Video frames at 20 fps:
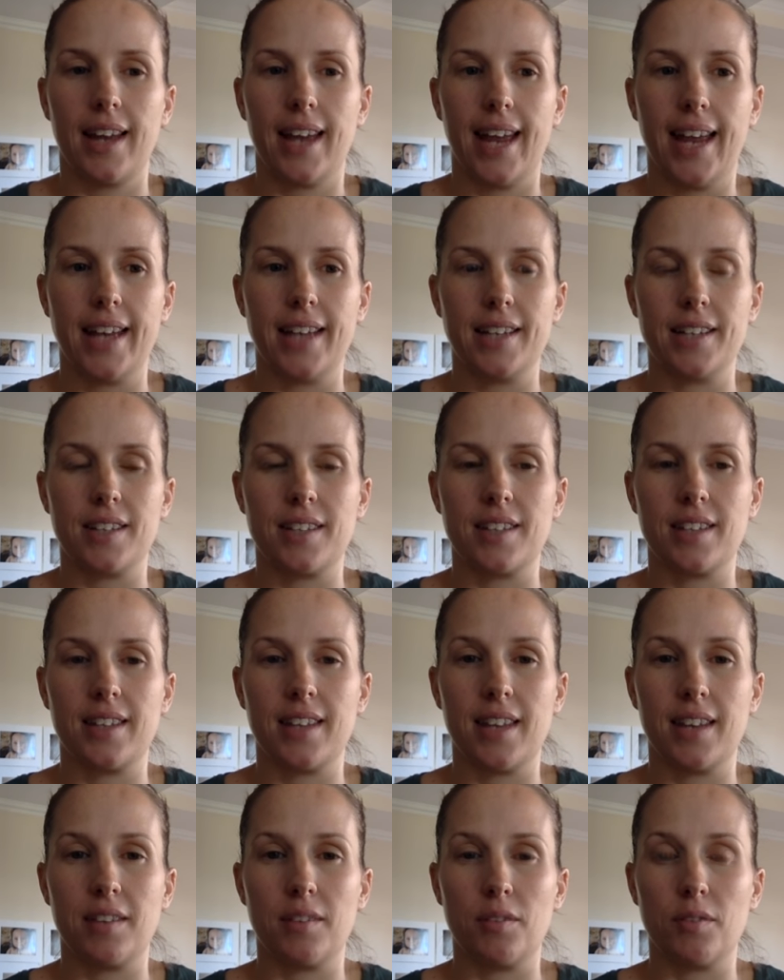And
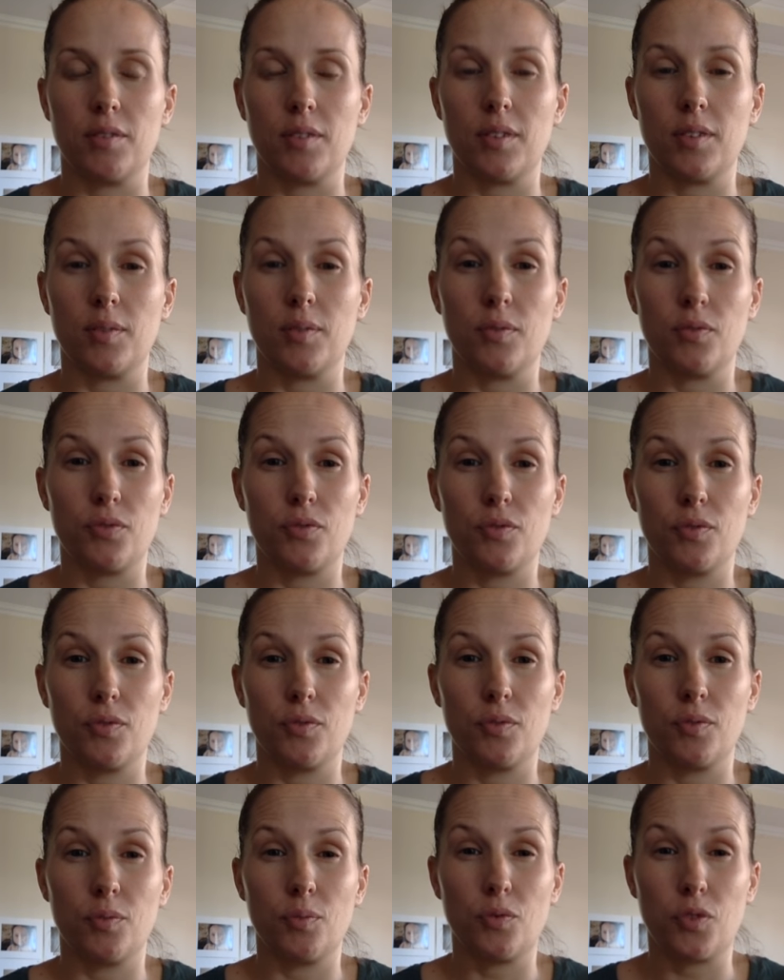then
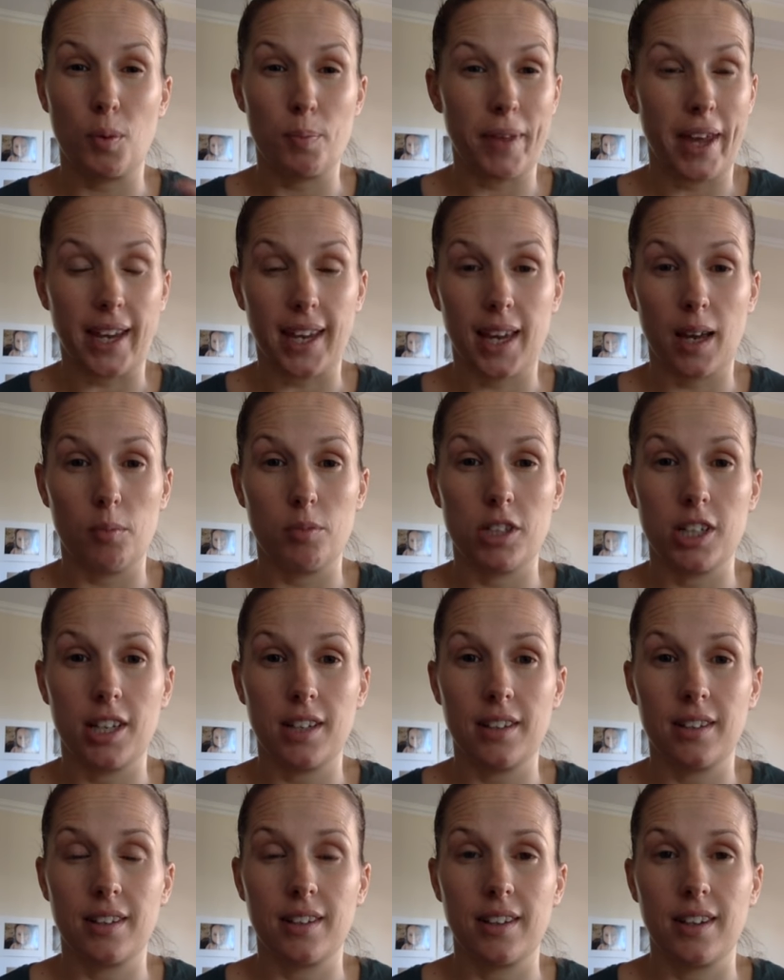from that capture,